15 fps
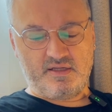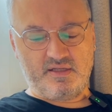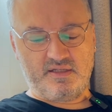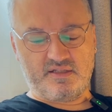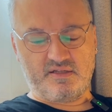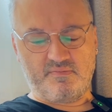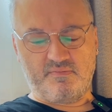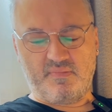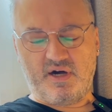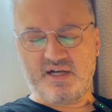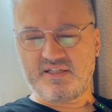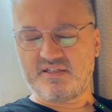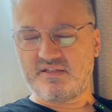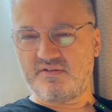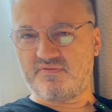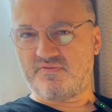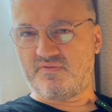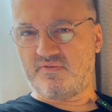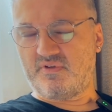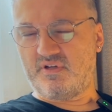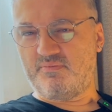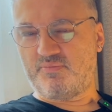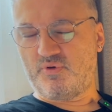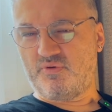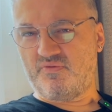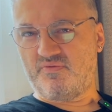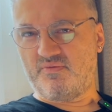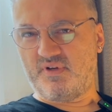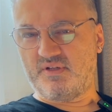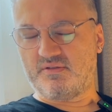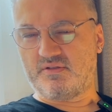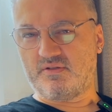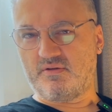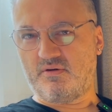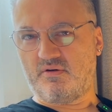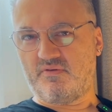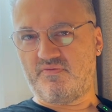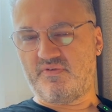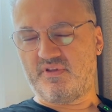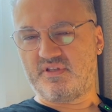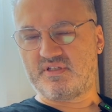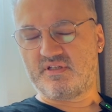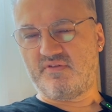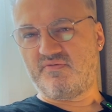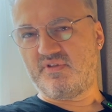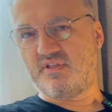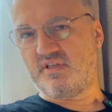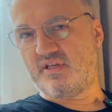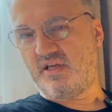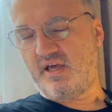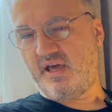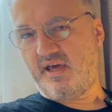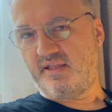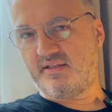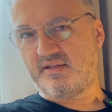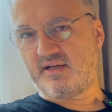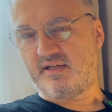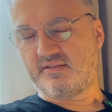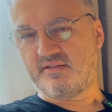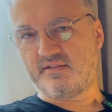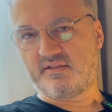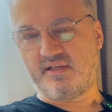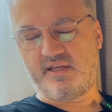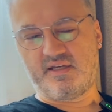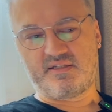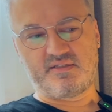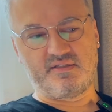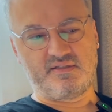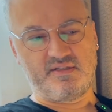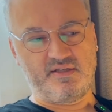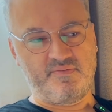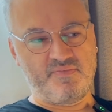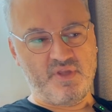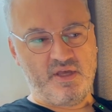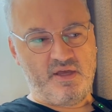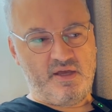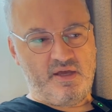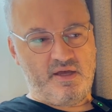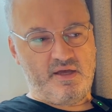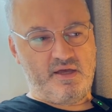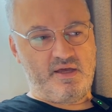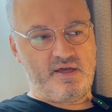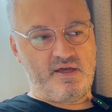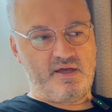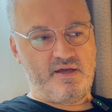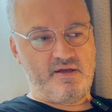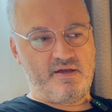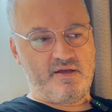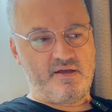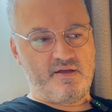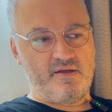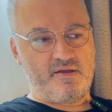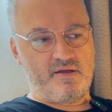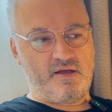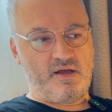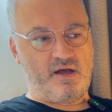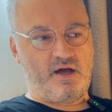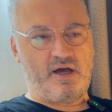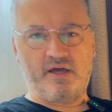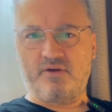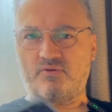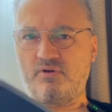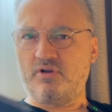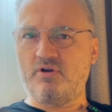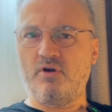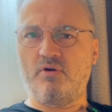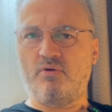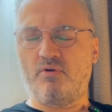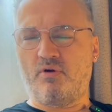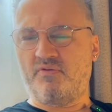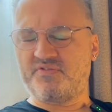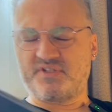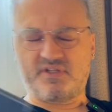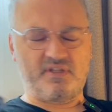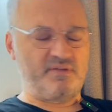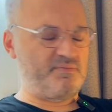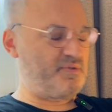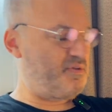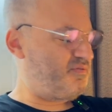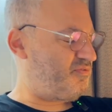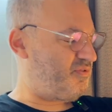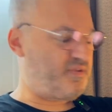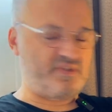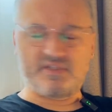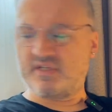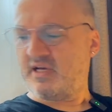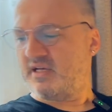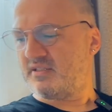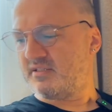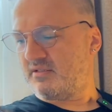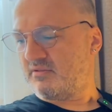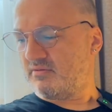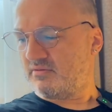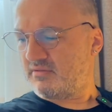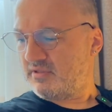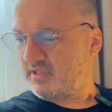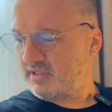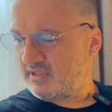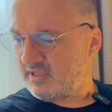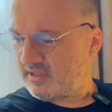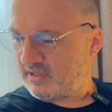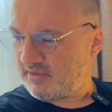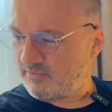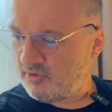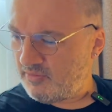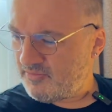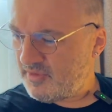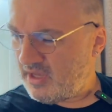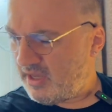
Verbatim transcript: is a massive improvement over the seventy-eight hundred X three D. Uh, I will go off script for these guys, I don't need that anymore.